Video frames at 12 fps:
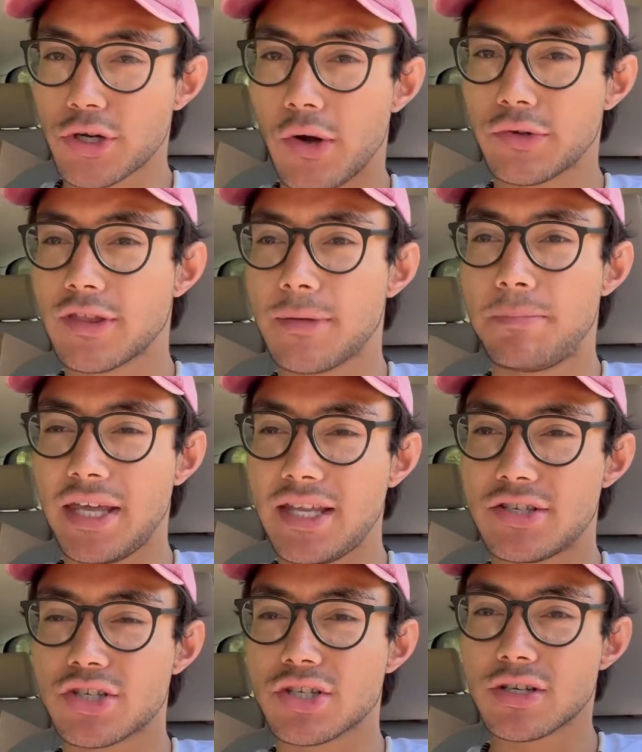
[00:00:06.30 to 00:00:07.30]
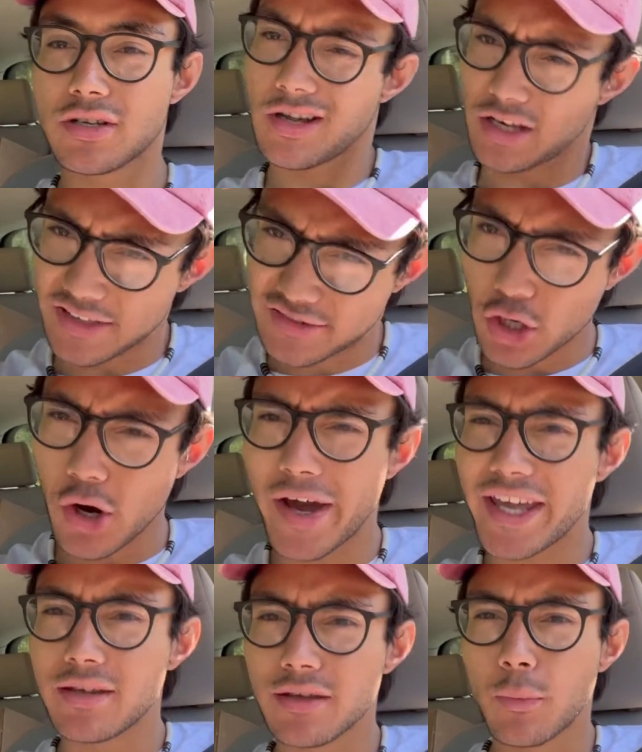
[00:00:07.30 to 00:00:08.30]
going to the beach. Let's do
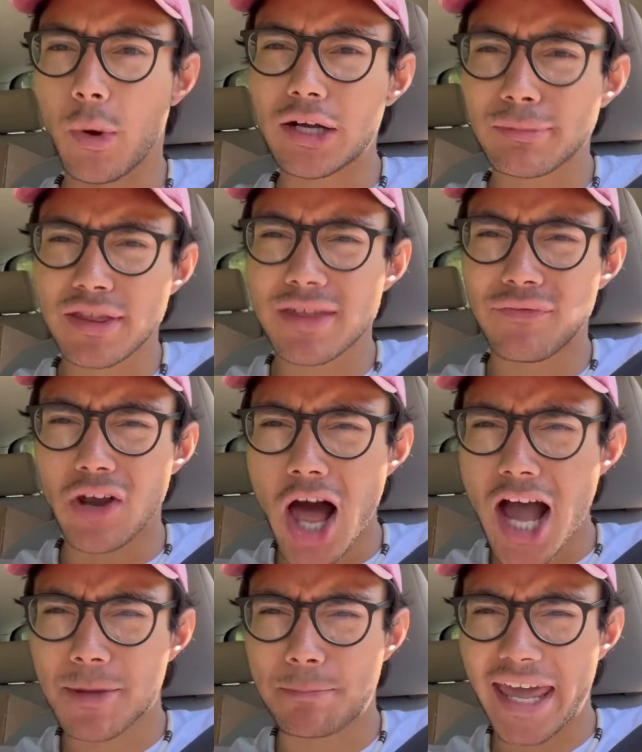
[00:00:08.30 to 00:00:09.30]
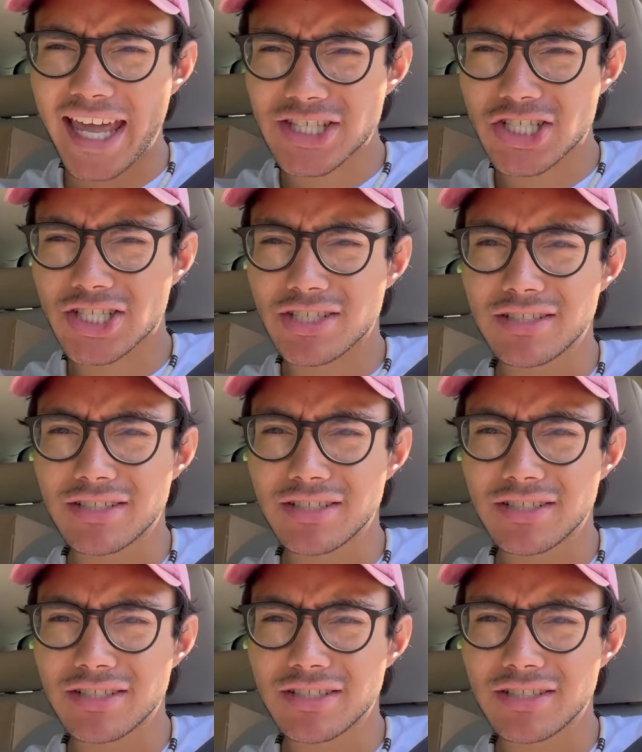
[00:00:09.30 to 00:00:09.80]
it! Welcome to the vlog, bitch!